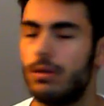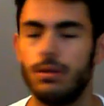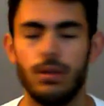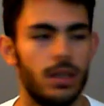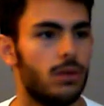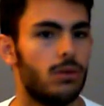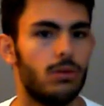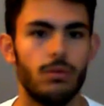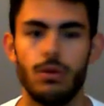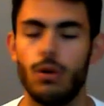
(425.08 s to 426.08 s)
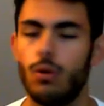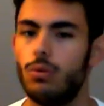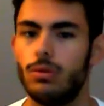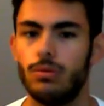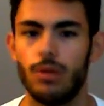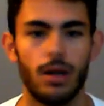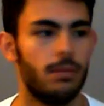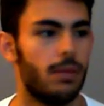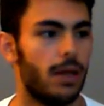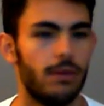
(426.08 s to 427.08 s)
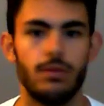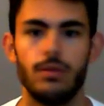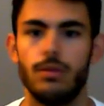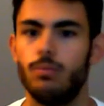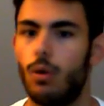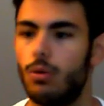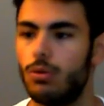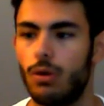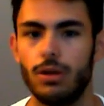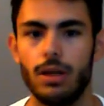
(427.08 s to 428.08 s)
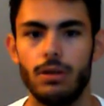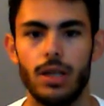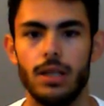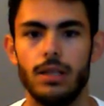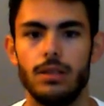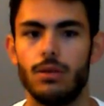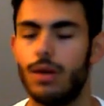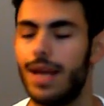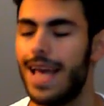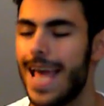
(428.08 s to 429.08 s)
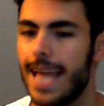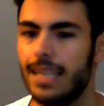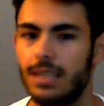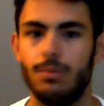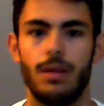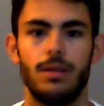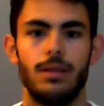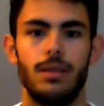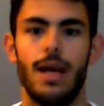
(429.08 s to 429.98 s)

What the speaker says: near, no time ever, or Dorian Yates, or anybody.